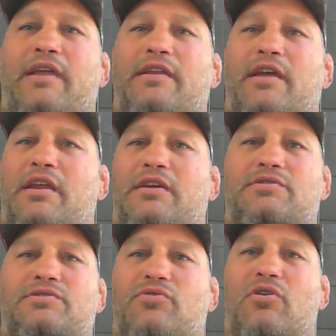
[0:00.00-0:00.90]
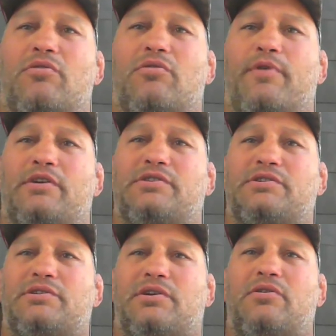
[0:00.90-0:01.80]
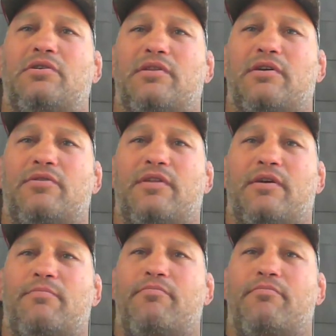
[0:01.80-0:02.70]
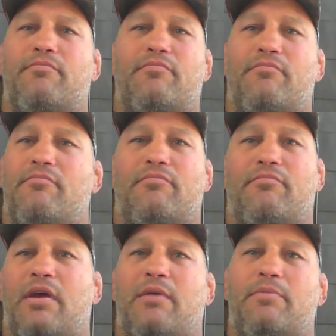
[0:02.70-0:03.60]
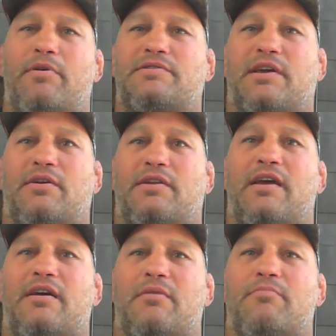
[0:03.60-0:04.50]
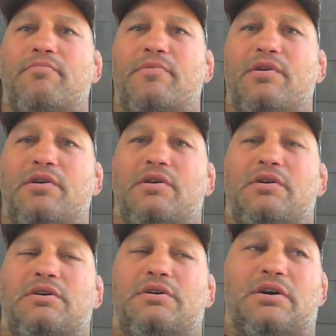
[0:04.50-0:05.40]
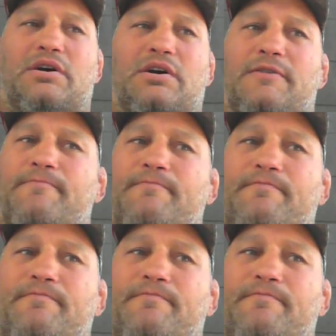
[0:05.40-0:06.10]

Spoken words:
land any strong punches at all that made me say down. He